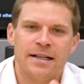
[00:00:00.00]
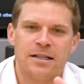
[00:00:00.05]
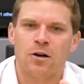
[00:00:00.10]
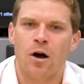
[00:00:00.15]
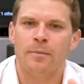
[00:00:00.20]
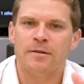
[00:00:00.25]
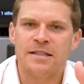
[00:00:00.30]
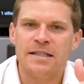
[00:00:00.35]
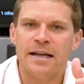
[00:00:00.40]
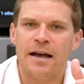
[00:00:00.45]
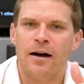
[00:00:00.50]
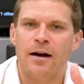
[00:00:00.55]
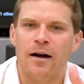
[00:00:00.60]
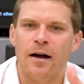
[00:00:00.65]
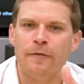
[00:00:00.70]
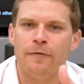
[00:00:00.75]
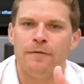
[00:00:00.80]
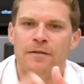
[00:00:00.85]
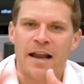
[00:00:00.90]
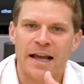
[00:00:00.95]
it's obviously
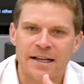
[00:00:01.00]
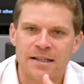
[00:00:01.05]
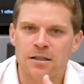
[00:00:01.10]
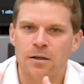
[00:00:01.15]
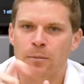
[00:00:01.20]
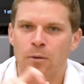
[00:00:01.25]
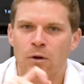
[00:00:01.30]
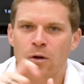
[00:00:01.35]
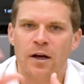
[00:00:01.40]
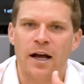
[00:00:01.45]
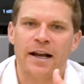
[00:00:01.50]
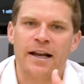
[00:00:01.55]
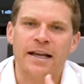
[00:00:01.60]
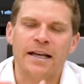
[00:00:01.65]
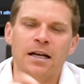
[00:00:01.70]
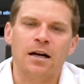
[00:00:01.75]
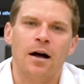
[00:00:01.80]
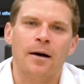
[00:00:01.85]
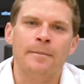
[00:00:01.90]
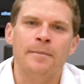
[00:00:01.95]
a flexible kind of
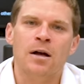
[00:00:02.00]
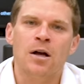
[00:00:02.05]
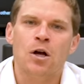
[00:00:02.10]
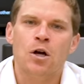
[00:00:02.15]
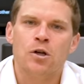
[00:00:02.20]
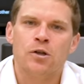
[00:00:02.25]
income.